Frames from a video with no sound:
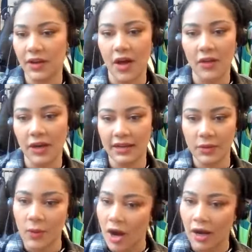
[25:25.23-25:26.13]

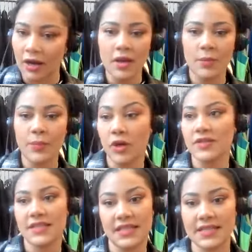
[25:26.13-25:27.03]
AUR
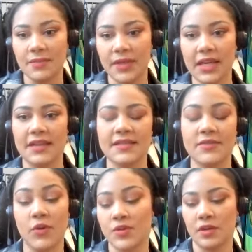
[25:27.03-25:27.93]
per season, because
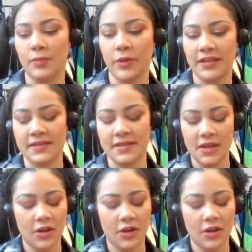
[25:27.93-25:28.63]
those are brands,